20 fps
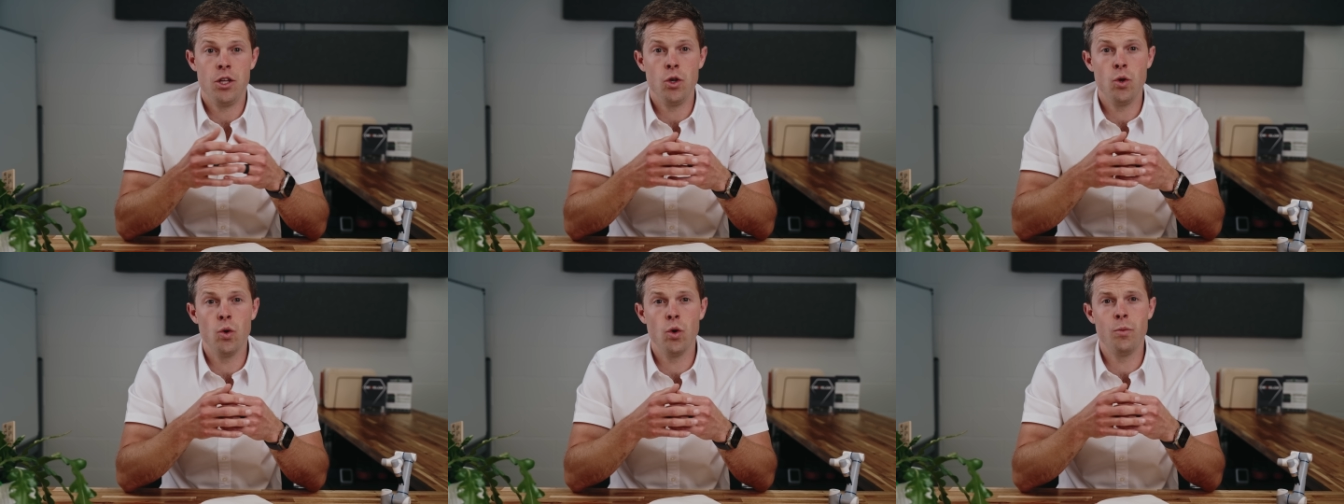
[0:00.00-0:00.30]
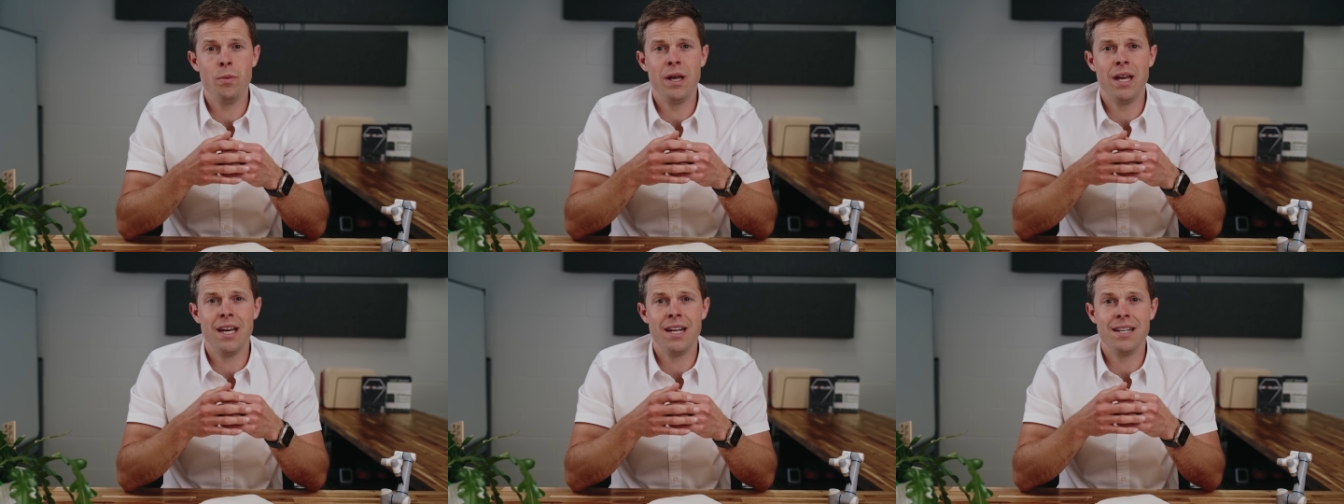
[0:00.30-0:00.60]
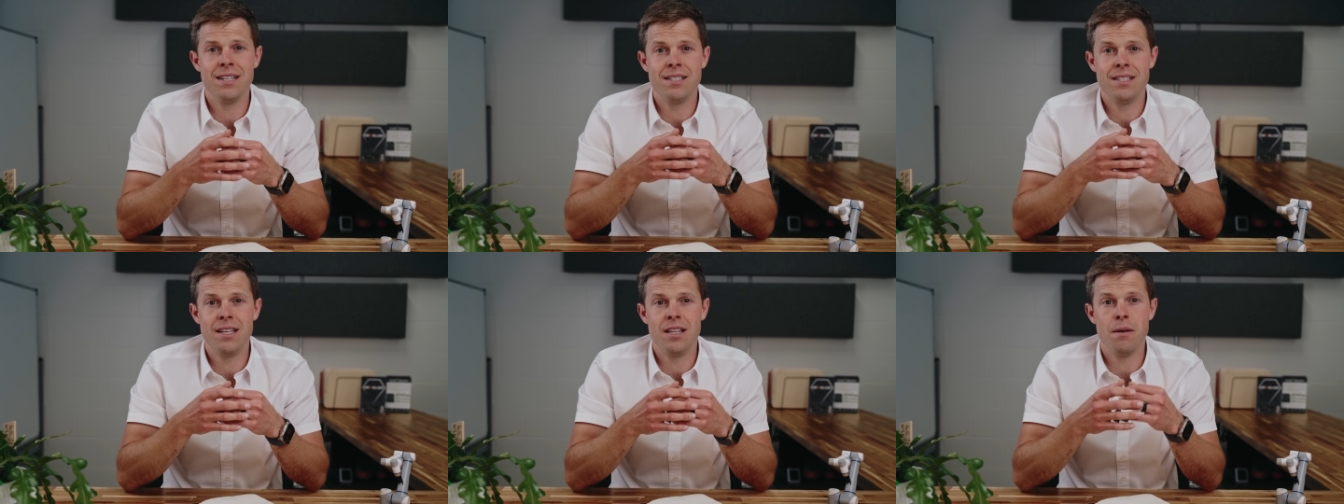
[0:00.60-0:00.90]
you will begin
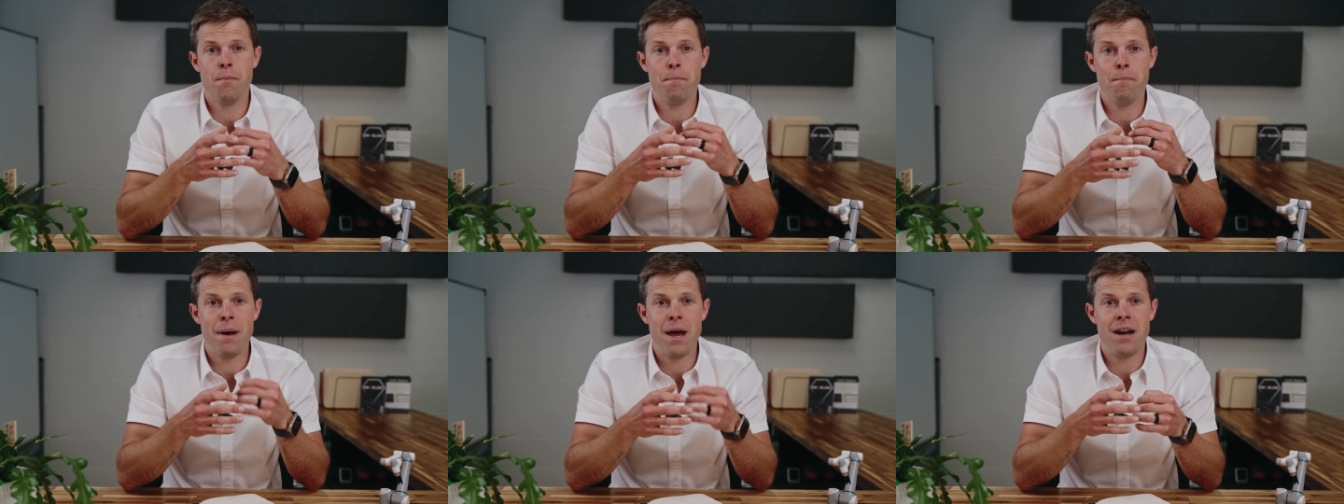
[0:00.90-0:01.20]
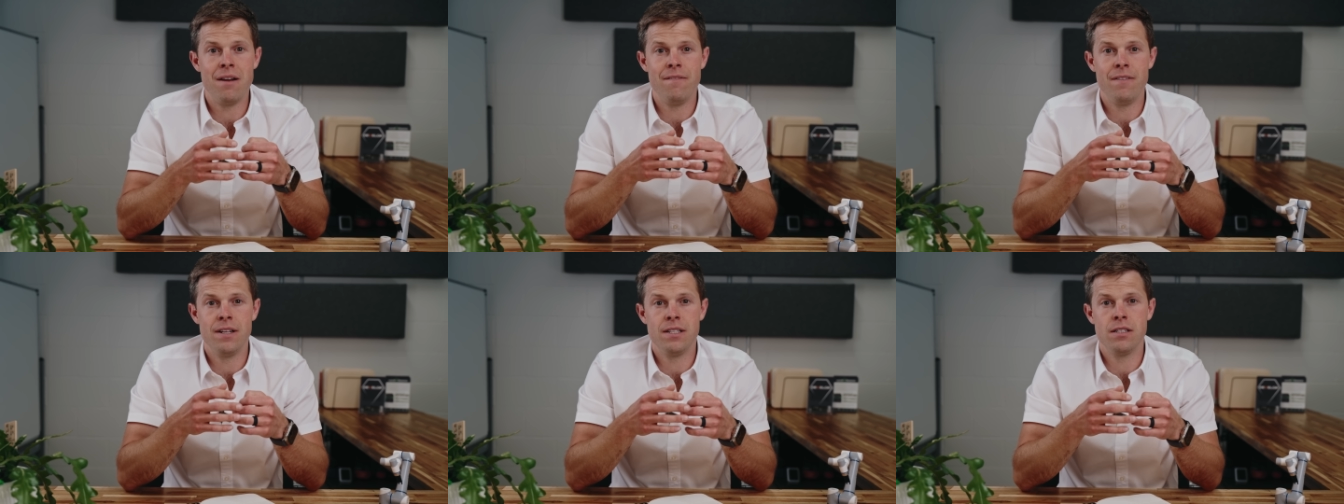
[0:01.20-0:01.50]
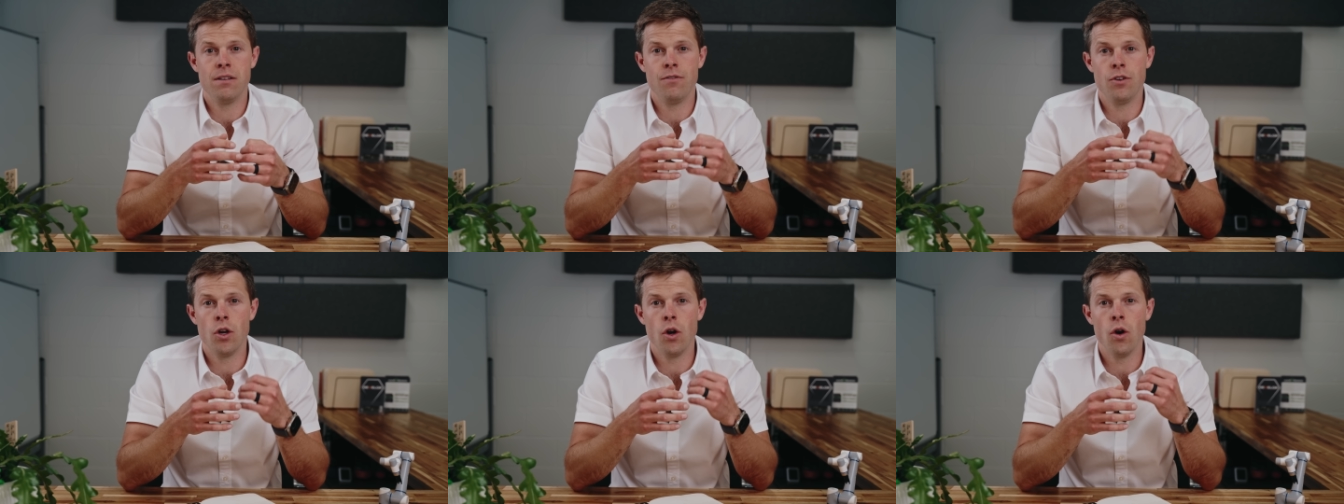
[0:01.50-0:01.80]
to see the
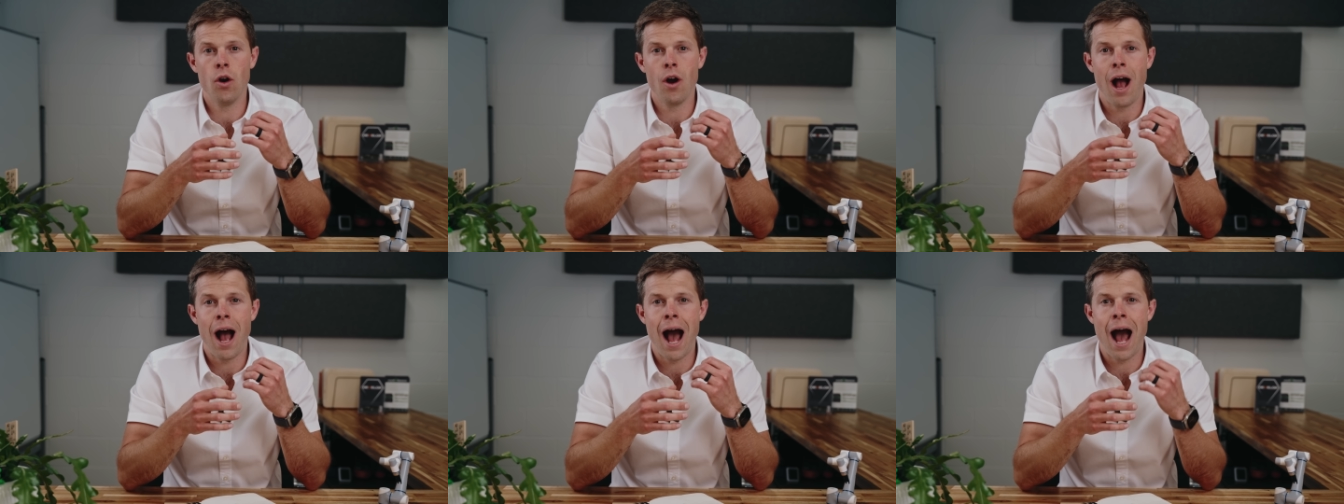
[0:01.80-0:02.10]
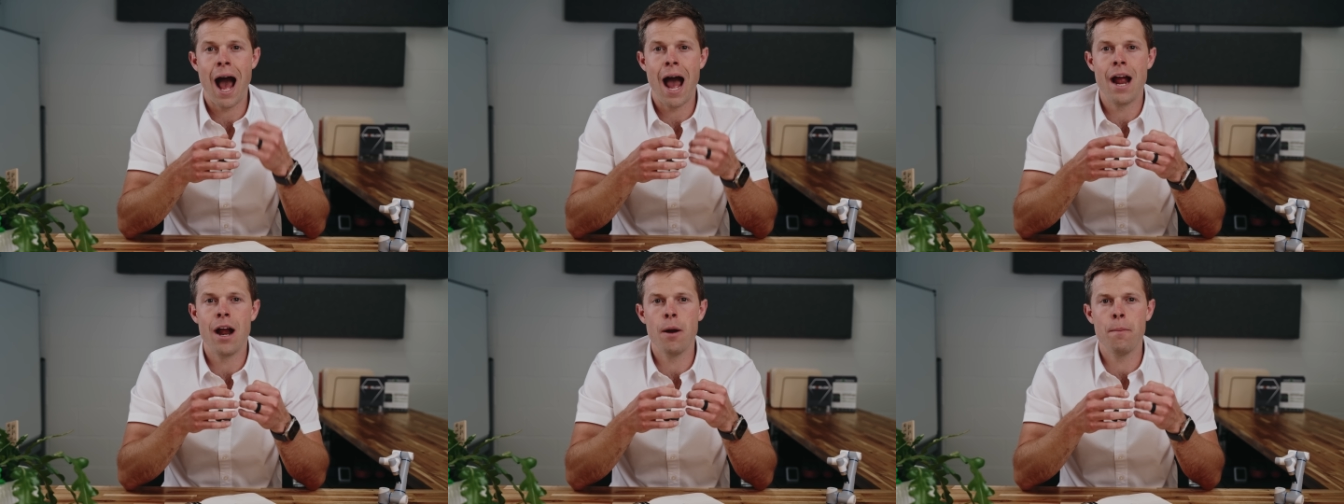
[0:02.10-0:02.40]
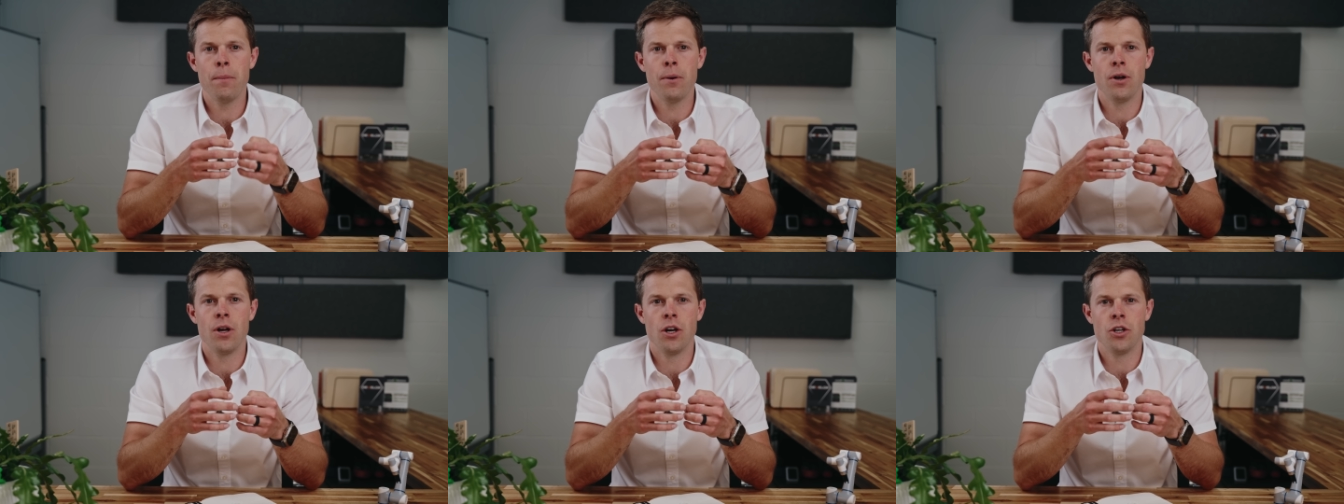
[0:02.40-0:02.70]
benefits of your higher
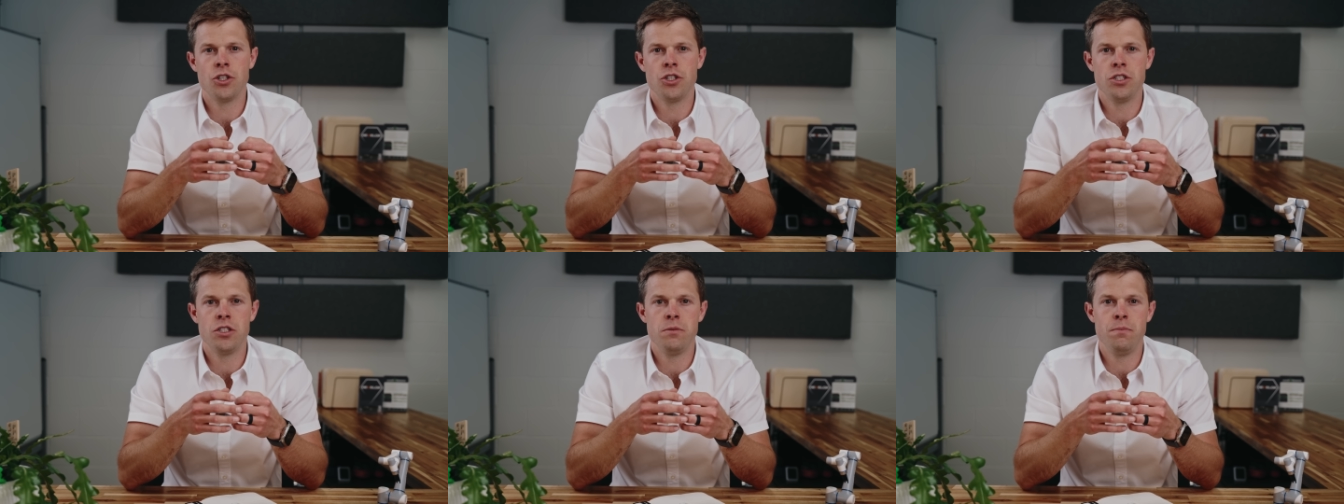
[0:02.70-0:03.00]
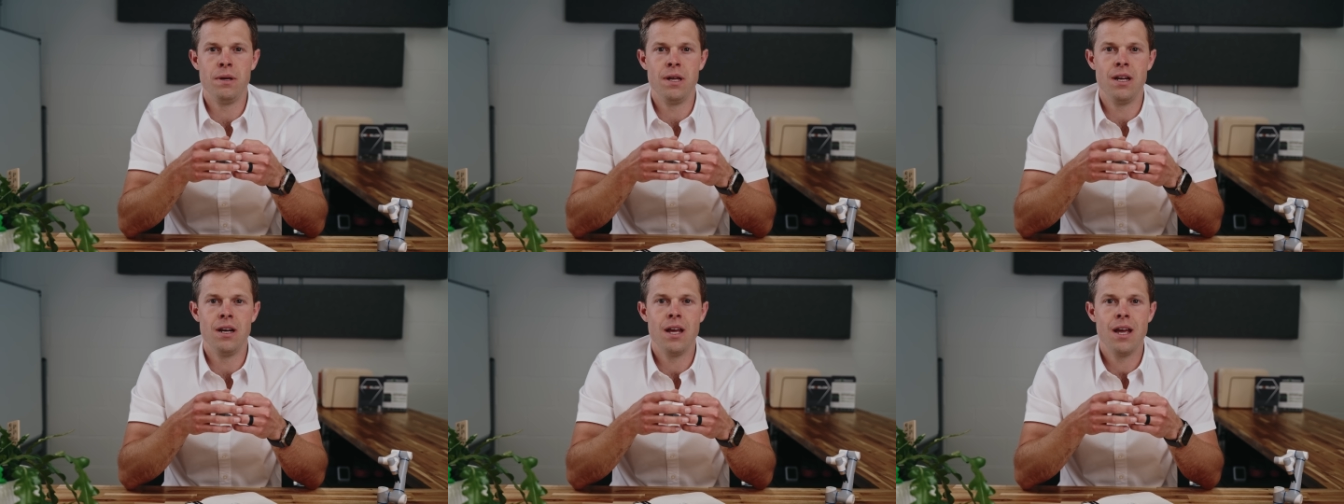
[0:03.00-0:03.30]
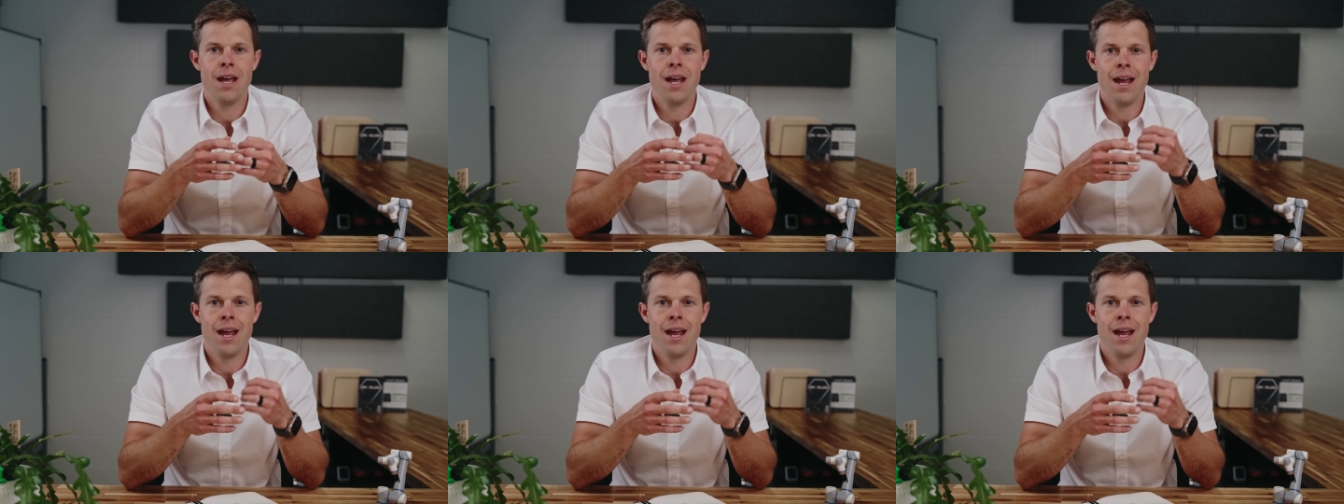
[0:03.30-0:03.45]
production speed